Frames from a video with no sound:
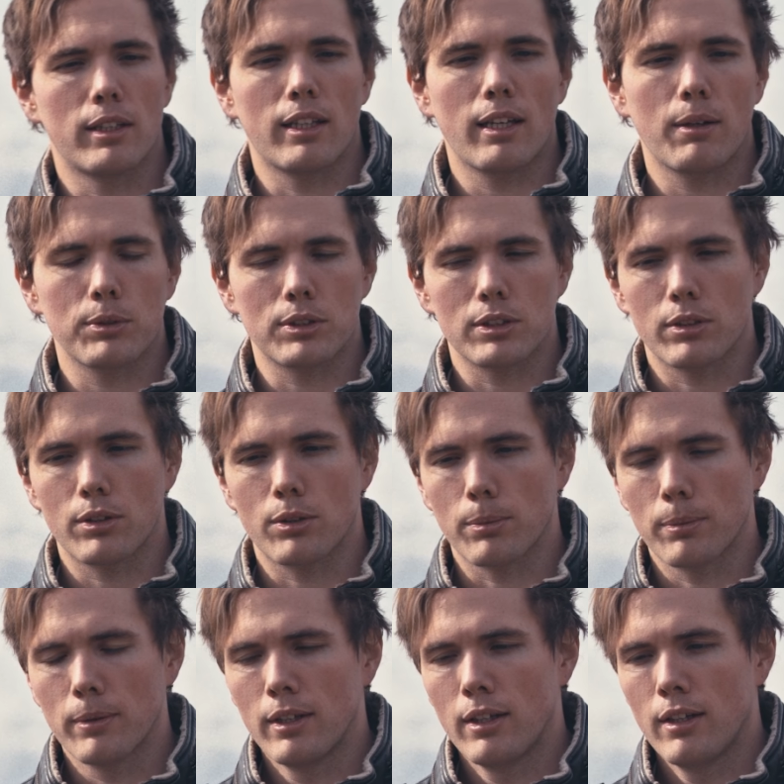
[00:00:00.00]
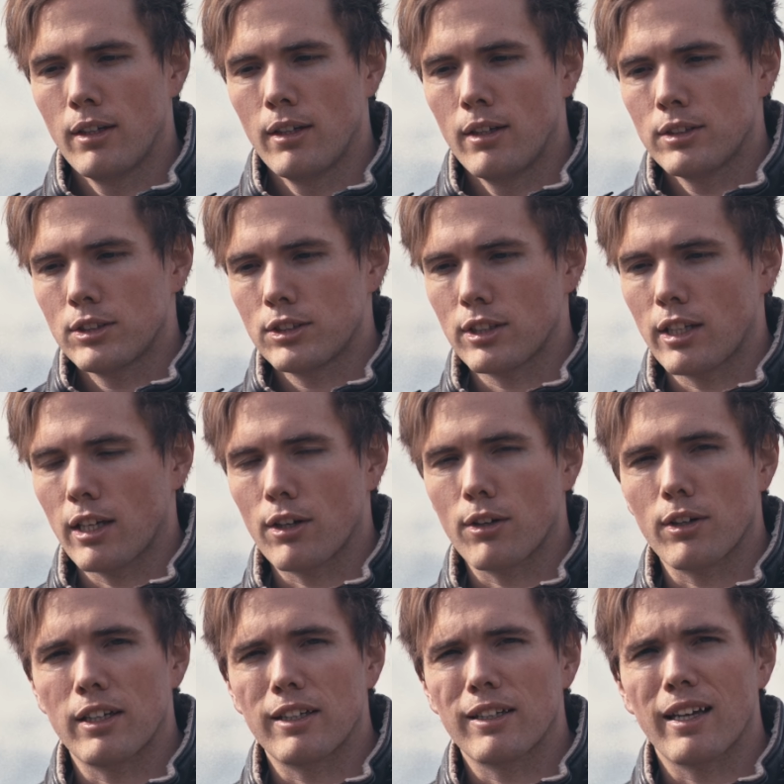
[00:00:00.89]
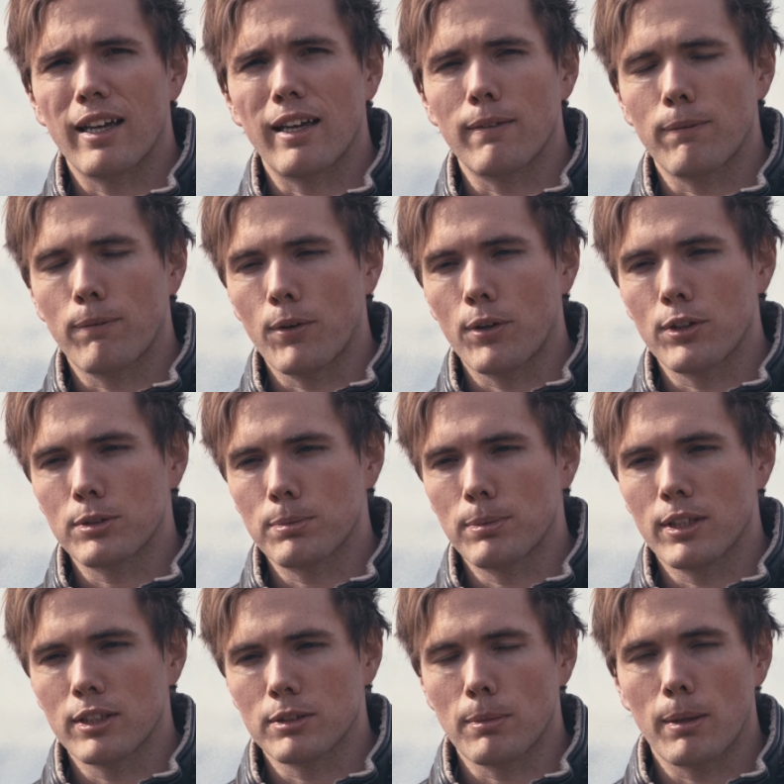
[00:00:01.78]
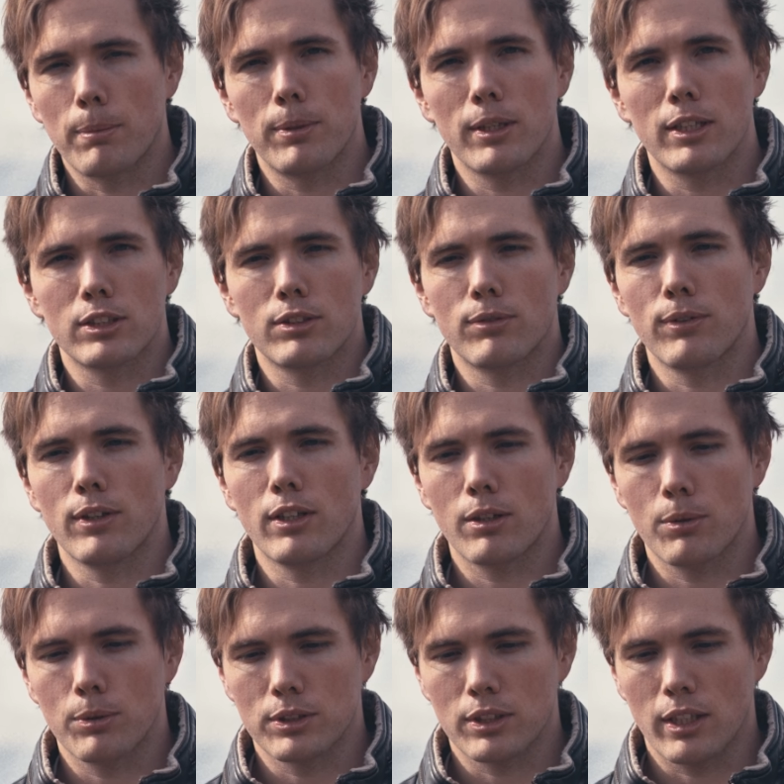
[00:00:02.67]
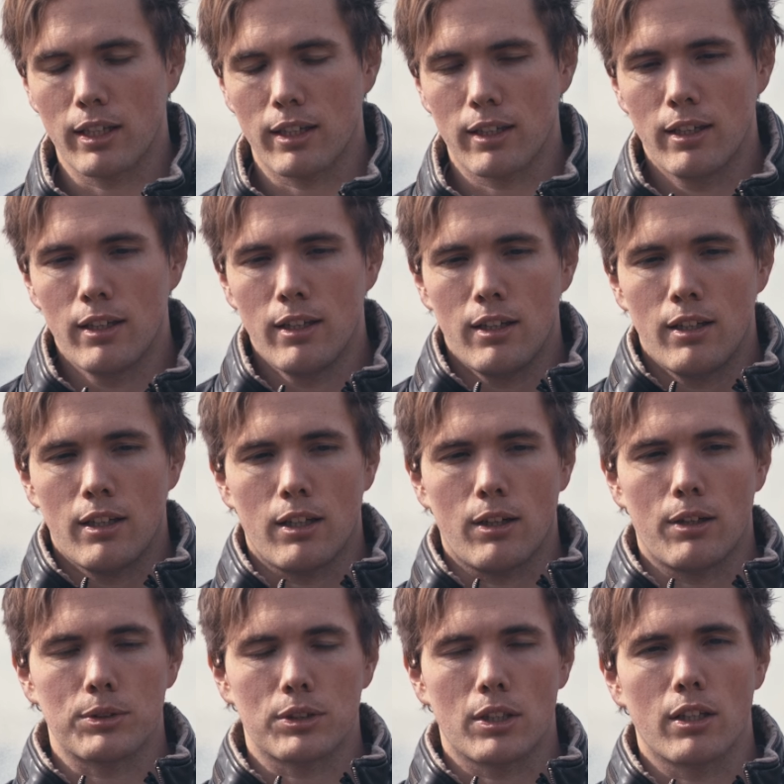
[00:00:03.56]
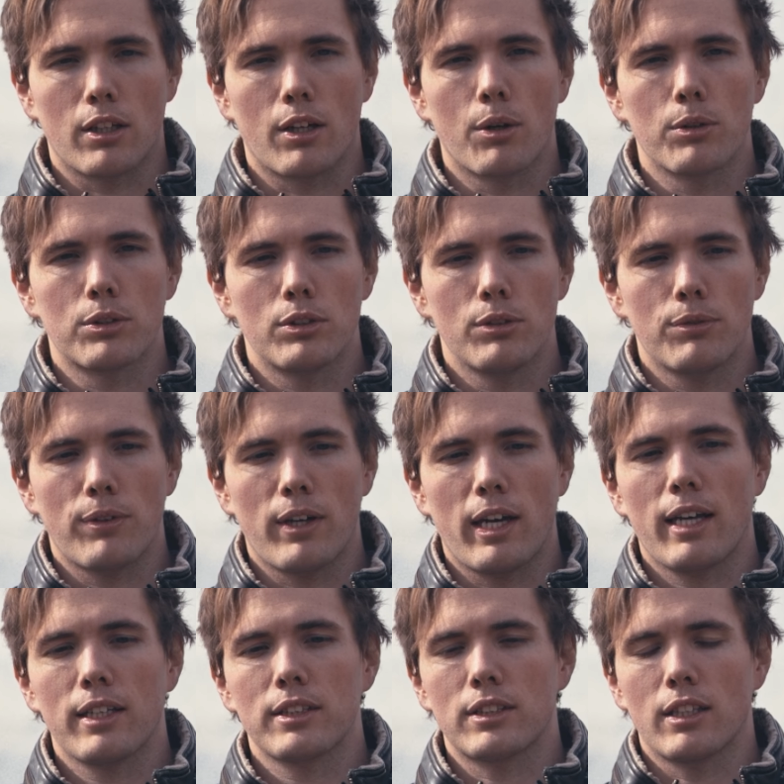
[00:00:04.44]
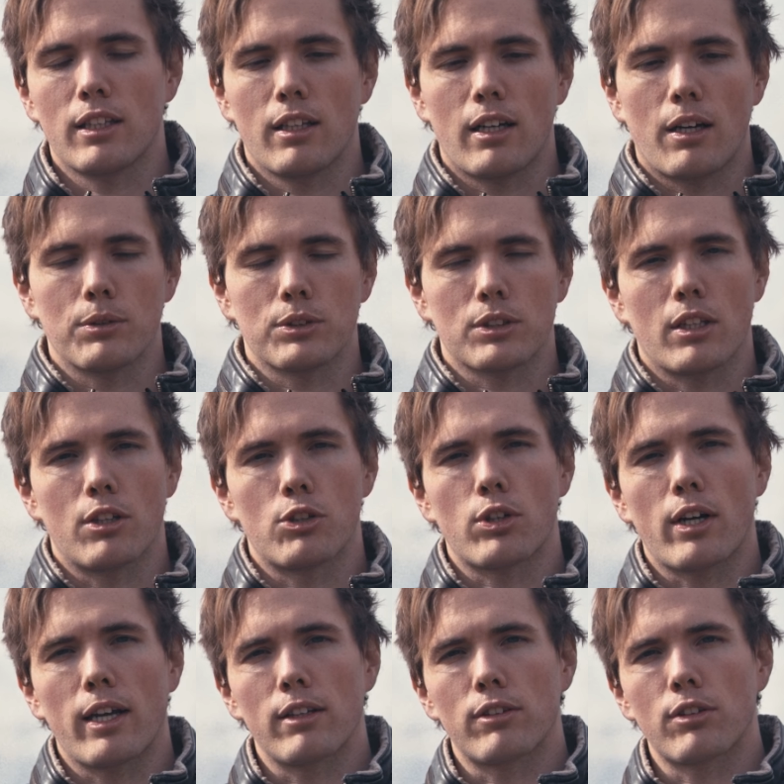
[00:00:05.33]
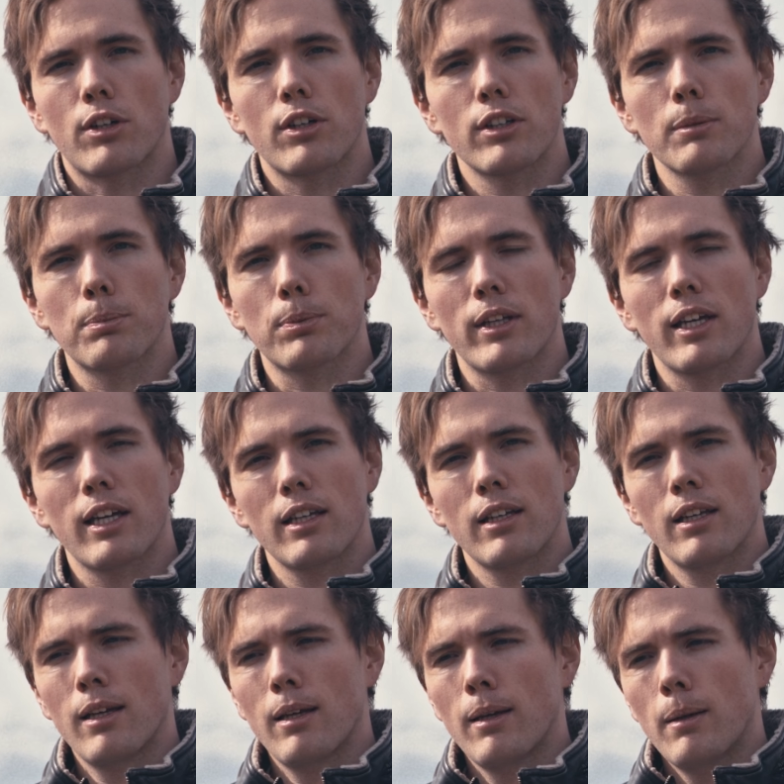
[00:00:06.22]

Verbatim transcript: And that was a little scary at first because my biggest fear was like I was gonna go too fast and then I was gonna try to turn the plane.